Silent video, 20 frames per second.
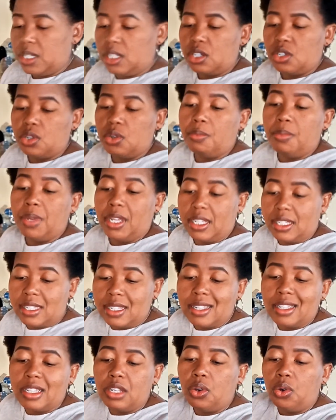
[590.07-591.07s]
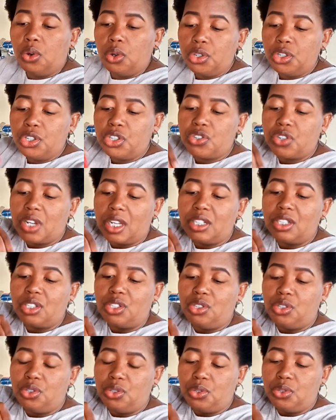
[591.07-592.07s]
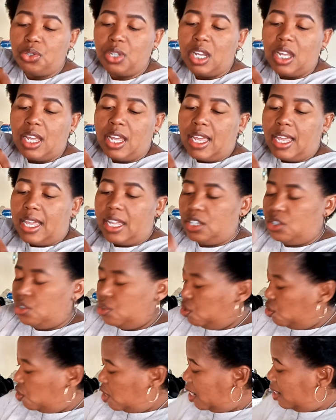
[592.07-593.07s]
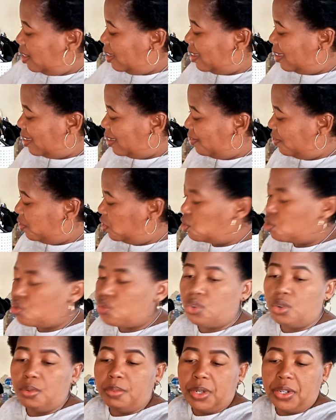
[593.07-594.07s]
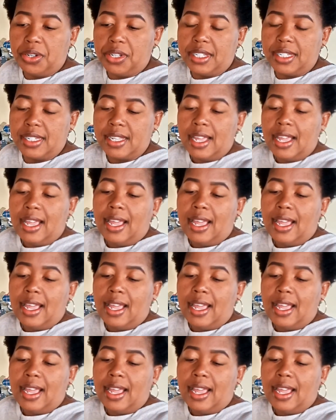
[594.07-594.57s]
So basically all you're trying to do is you're trying to give the strawberries